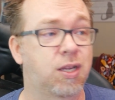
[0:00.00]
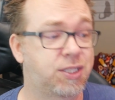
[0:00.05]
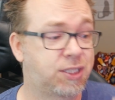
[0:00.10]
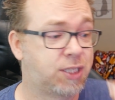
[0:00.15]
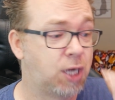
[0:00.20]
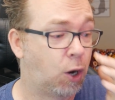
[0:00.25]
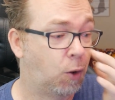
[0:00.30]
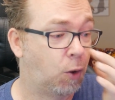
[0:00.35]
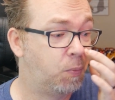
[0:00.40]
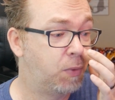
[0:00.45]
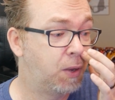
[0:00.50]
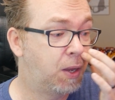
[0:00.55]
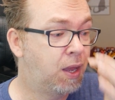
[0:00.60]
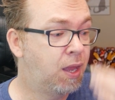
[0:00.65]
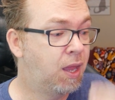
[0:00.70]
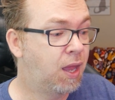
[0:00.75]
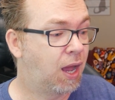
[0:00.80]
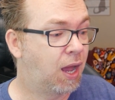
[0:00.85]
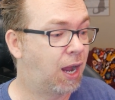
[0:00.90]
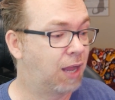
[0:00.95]
So
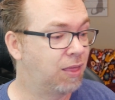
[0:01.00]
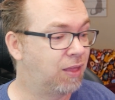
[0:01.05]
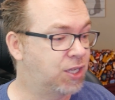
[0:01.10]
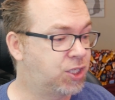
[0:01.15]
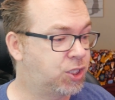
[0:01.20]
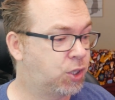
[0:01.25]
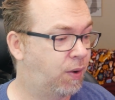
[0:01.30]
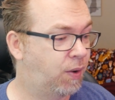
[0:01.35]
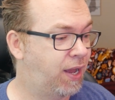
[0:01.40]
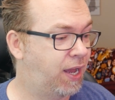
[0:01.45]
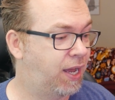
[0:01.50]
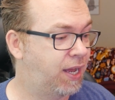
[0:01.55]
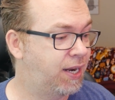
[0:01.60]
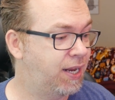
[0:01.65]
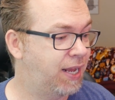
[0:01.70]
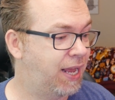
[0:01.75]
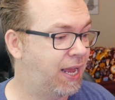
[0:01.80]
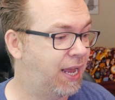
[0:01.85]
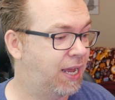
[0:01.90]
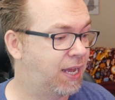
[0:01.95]
uh, let's go
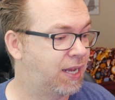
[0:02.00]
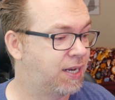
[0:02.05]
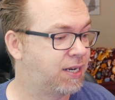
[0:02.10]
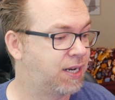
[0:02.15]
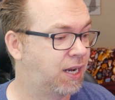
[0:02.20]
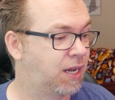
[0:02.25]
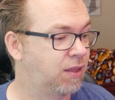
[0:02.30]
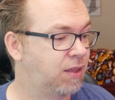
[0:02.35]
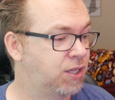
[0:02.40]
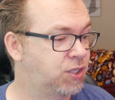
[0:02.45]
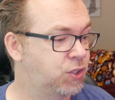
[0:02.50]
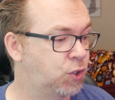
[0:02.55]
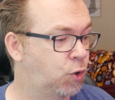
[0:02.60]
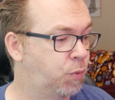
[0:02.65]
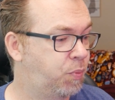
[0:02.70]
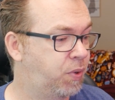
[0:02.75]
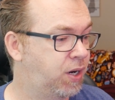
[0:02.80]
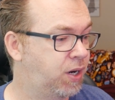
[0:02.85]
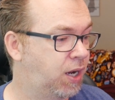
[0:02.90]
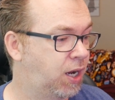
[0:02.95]
ahead and uh, let's
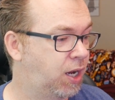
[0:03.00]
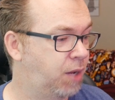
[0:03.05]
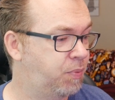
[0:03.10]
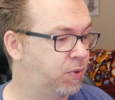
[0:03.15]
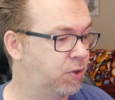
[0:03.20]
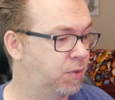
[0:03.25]
open up,